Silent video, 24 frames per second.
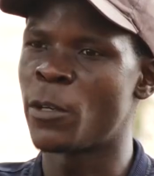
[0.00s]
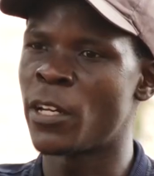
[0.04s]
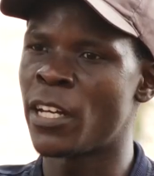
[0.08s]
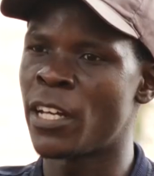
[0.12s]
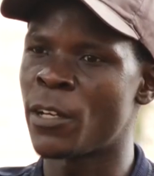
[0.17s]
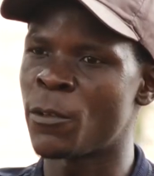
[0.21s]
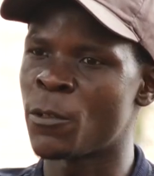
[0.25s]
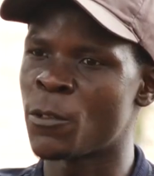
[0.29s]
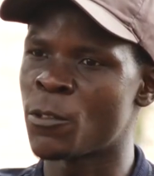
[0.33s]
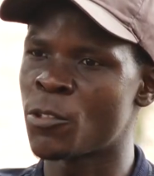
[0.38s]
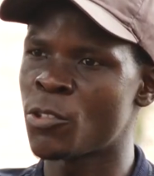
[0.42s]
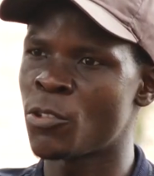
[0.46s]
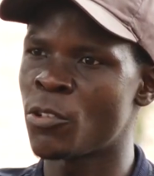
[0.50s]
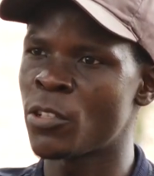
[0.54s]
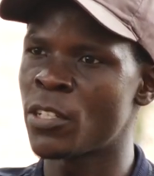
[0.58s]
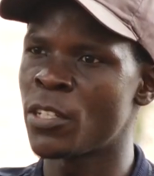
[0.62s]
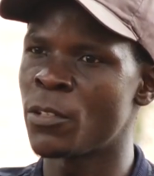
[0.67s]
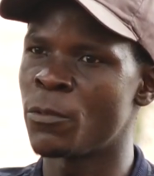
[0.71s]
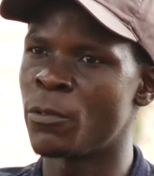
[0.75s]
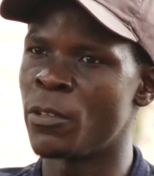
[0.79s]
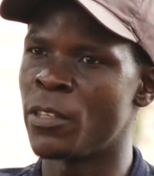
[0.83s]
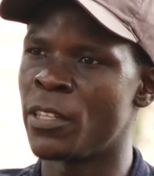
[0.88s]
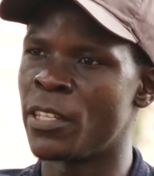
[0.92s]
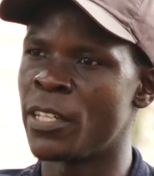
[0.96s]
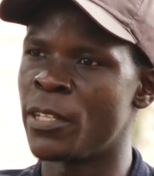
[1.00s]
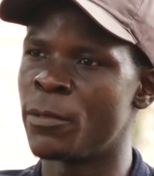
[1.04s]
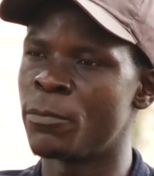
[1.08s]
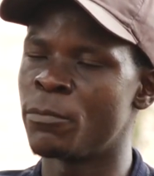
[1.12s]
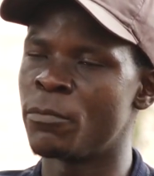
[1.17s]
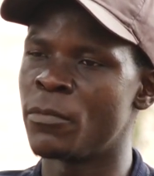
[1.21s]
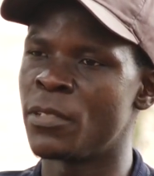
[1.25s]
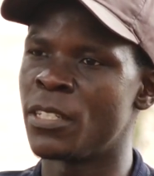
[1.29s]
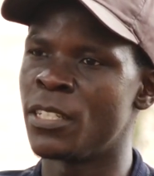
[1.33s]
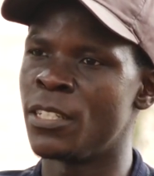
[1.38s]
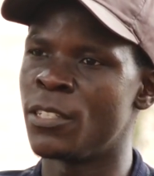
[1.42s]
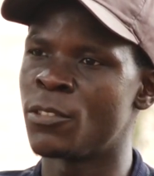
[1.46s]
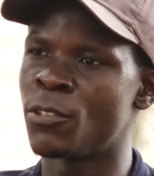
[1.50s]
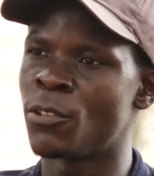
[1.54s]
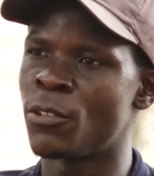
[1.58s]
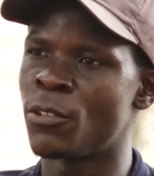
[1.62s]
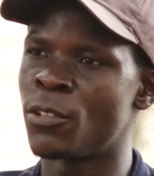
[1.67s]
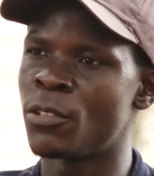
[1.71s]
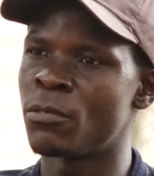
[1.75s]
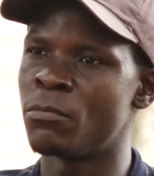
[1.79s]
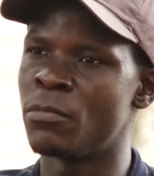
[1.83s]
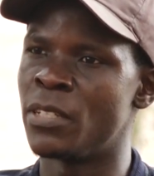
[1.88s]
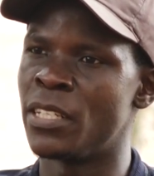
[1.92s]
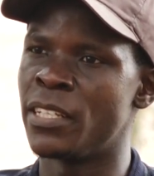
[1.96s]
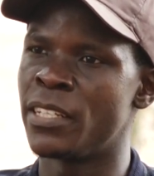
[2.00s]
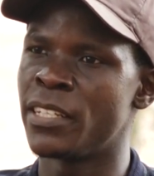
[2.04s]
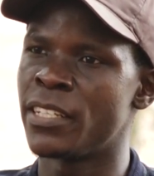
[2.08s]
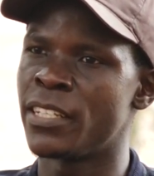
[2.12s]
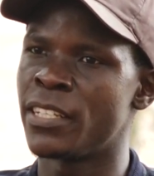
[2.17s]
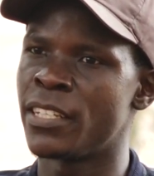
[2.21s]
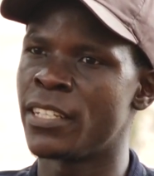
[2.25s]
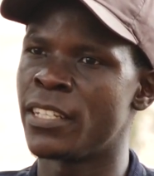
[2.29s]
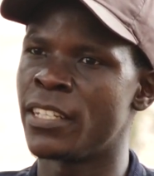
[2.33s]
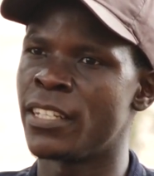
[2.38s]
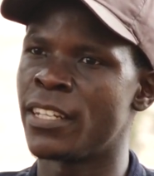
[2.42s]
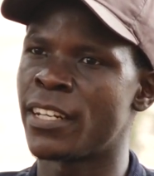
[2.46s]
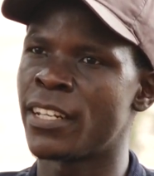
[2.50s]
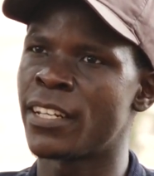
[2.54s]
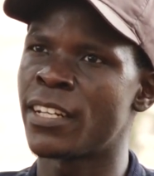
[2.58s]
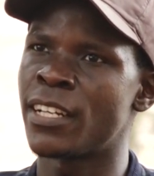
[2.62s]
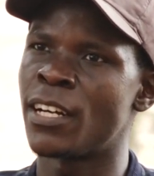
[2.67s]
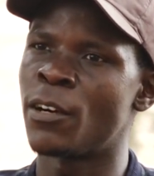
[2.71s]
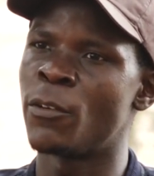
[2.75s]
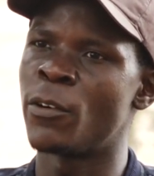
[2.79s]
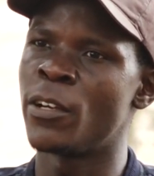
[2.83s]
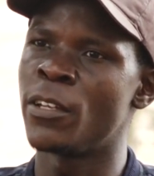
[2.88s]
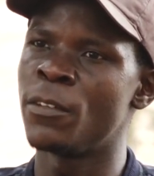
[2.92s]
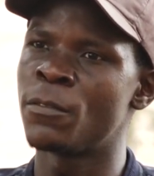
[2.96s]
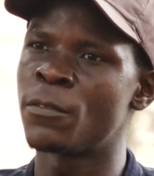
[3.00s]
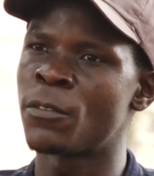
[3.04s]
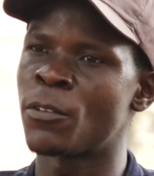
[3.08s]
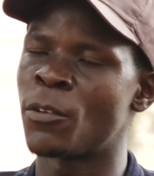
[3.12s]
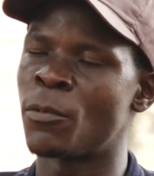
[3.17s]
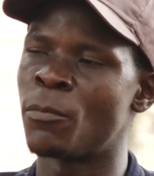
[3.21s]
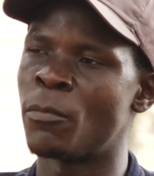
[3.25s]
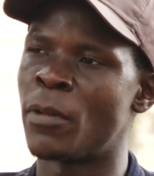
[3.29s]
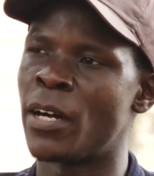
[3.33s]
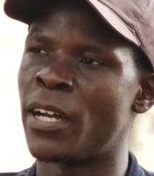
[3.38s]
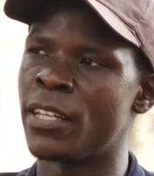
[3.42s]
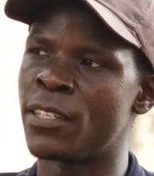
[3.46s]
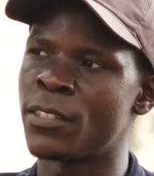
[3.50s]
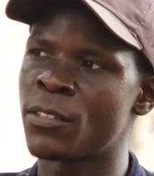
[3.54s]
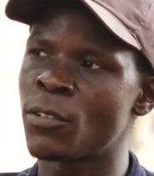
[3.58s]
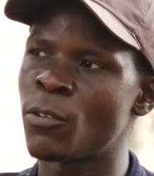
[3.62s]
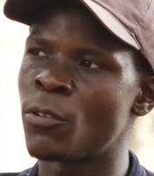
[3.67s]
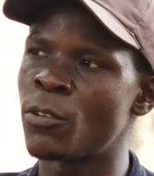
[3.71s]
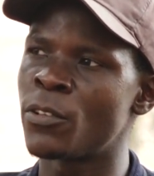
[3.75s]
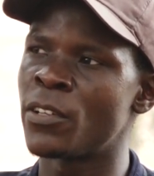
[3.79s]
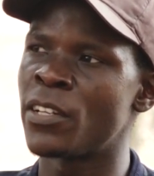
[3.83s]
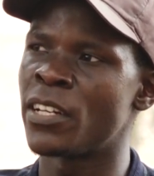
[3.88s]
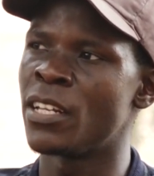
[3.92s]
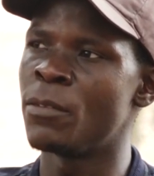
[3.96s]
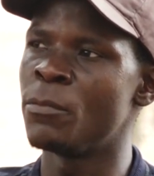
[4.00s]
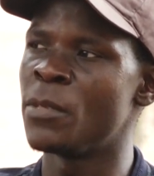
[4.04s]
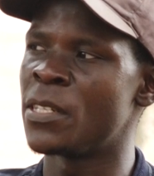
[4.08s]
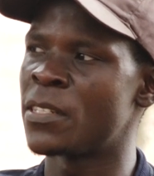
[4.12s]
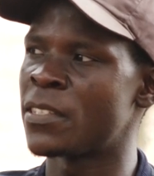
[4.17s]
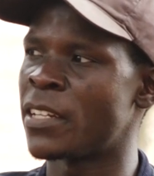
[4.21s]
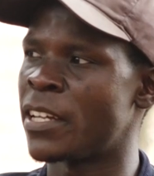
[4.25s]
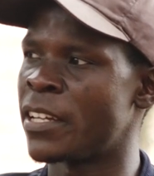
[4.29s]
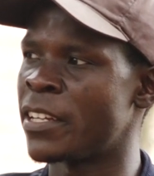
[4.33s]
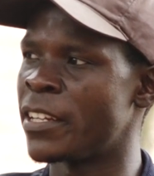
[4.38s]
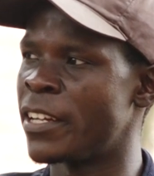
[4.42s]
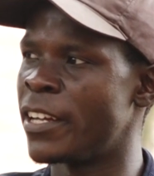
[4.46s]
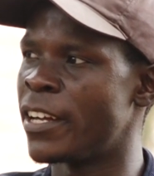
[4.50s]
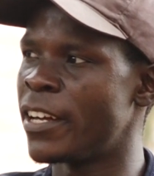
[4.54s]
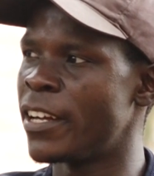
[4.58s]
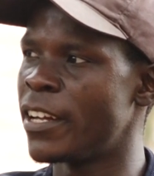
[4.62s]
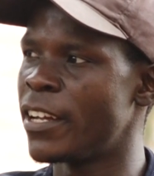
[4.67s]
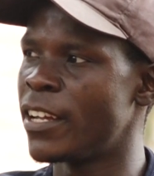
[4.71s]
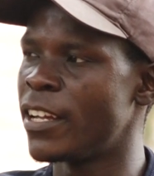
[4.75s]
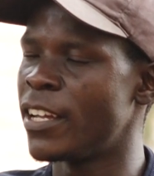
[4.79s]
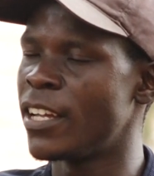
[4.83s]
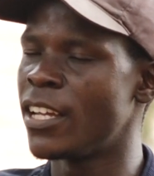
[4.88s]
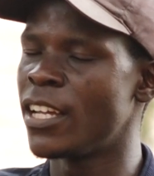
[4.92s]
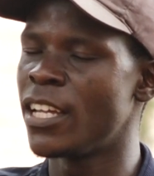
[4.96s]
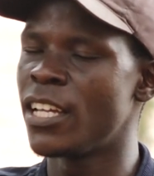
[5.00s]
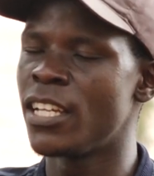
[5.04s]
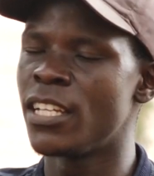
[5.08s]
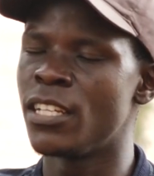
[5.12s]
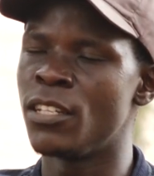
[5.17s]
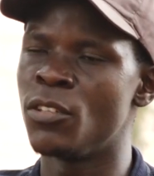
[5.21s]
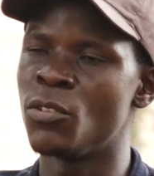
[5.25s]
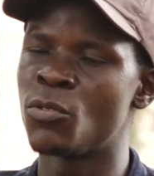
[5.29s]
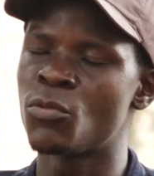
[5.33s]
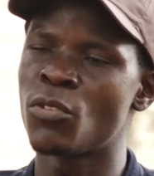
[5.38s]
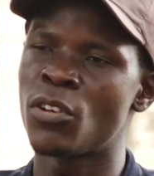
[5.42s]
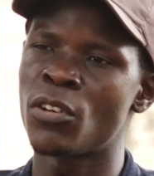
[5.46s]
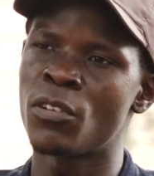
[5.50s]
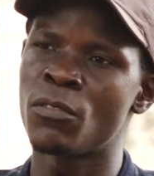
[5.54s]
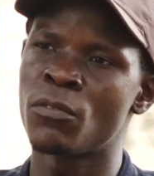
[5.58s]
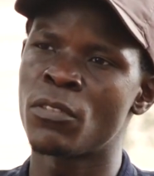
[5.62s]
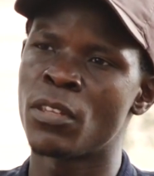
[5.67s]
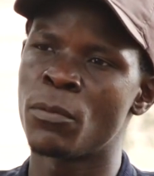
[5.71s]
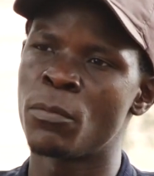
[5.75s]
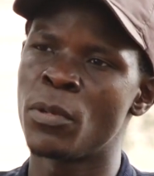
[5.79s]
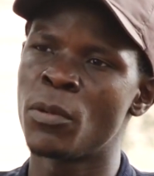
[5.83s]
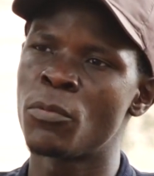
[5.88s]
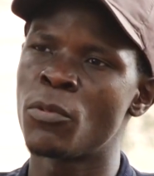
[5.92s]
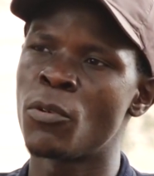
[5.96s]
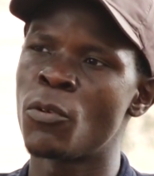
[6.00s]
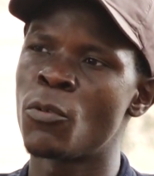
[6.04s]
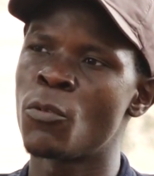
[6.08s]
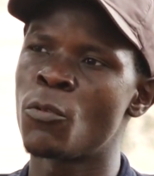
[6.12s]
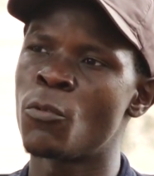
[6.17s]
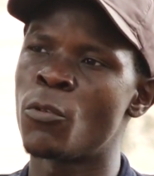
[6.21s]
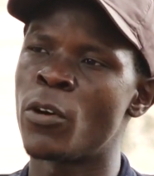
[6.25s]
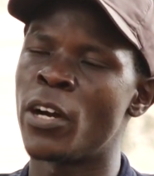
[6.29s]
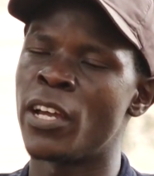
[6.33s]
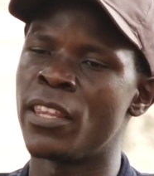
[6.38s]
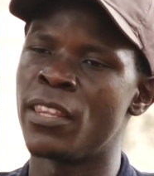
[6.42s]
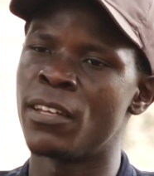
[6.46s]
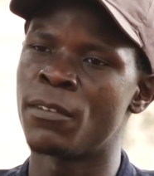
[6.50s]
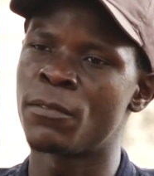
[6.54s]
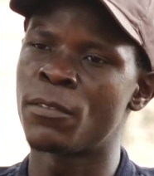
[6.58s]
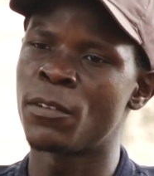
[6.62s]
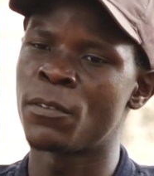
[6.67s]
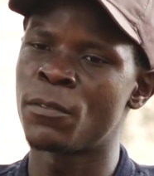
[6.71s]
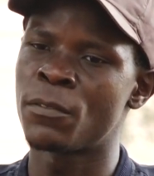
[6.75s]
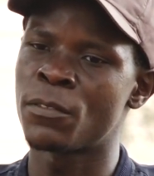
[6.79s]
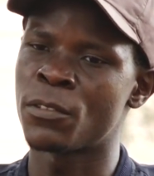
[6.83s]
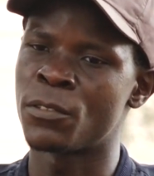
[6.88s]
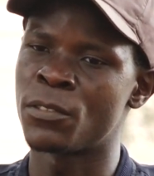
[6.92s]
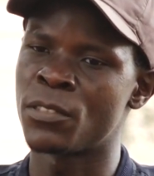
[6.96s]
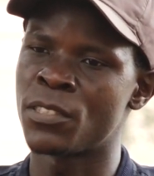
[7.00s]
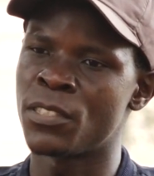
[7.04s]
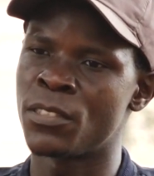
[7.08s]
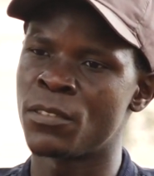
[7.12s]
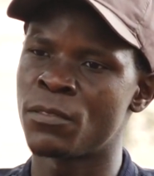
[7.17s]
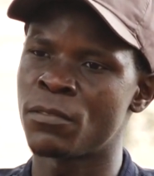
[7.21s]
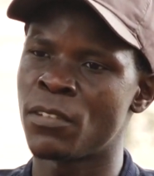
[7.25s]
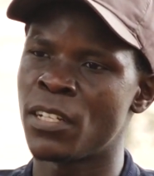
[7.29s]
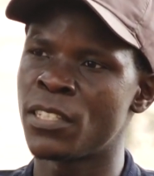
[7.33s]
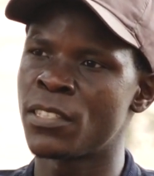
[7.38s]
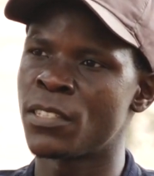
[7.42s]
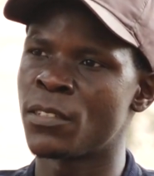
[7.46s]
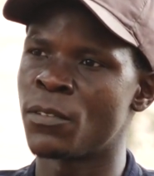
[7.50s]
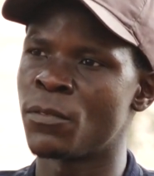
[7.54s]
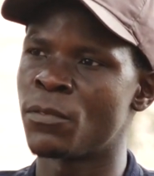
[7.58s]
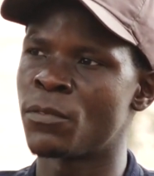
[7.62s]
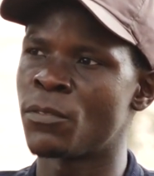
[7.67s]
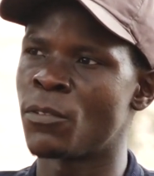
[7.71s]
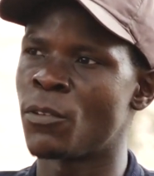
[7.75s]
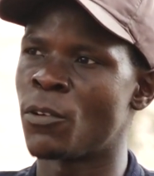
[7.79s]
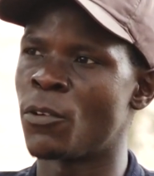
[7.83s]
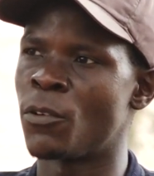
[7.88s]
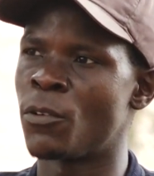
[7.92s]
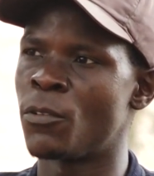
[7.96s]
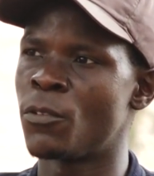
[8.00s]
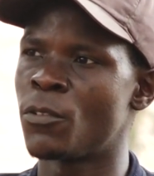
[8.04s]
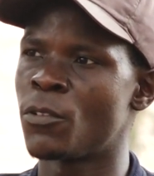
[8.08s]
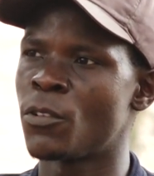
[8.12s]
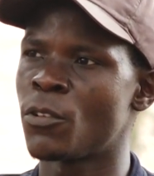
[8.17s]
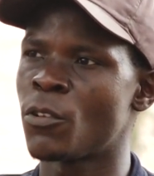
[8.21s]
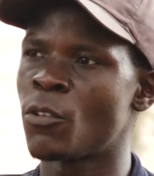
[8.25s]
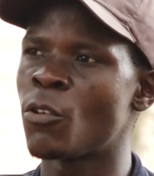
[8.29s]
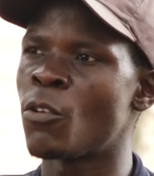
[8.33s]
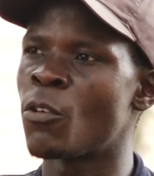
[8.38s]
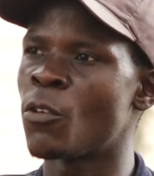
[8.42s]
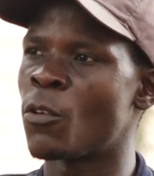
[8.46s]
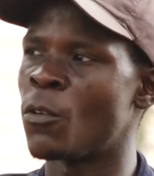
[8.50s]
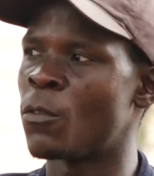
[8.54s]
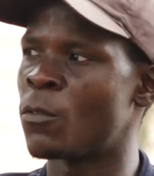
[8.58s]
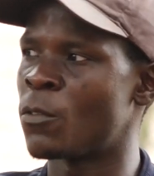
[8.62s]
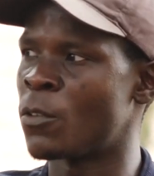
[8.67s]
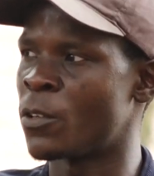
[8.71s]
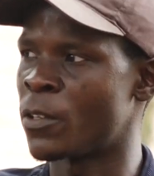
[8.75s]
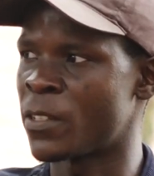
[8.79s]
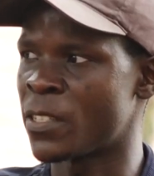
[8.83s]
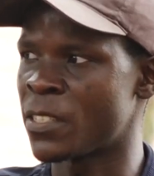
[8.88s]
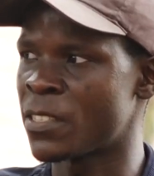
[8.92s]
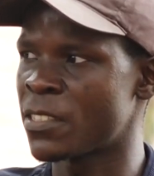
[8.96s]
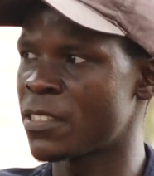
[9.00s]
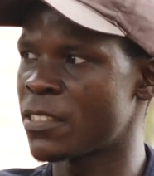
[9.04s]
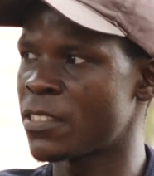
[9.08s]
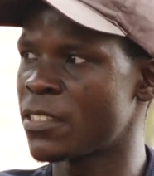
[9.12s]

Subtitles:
When I was talking with him, he told me he ran away from, he's called Remy Sahiga. He's one of the people who are in the forefront in fighting for Congo Forest.